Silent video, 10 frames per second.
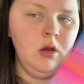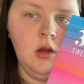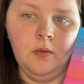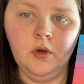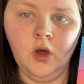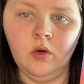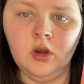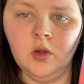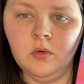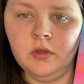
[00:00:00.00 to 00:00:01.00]
I'm going
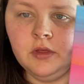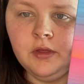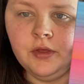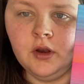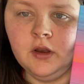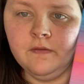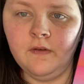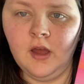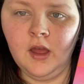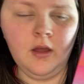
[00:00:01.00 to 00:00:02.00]
in with the
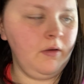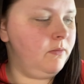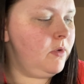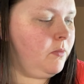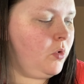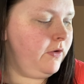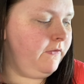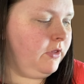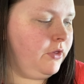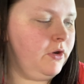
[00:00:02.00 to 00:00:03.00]
my
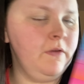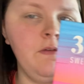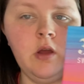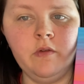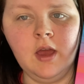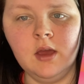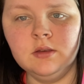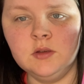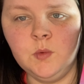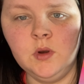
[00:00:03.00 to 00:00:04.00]
Morphe
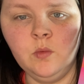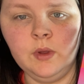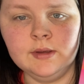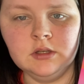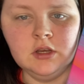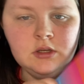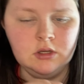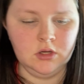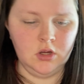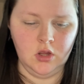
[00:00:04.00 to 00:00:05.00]
35S Sweet
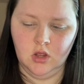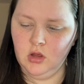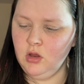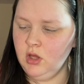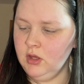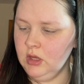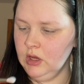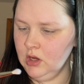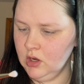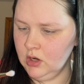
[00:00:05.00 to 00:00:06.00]
Oasis.
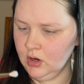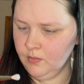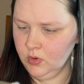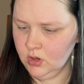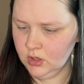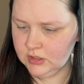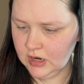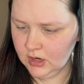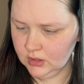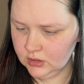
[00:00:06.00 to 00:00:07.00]
Then I'm gonna
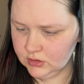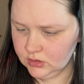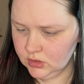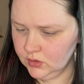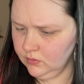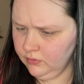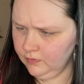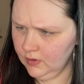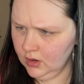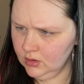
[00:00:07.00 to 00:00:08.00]
take this Too
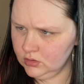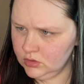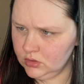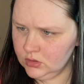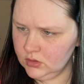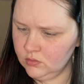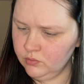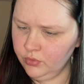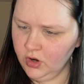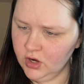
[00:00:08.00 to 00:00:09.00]
Faced
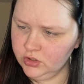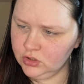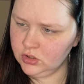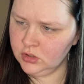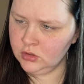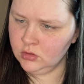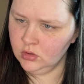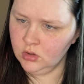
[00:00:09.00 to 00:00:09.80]
brush, and